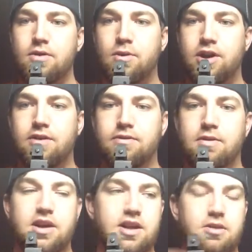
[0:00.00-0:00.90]
while you
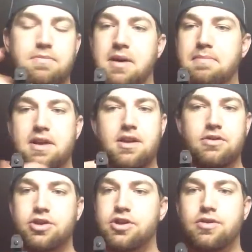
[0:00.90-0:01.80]
were either pumping
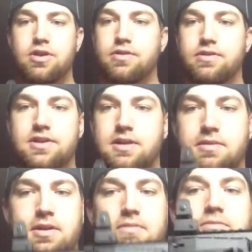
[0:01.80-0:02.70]
or shooting or doing
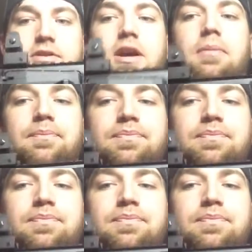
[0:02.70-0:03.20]
something. So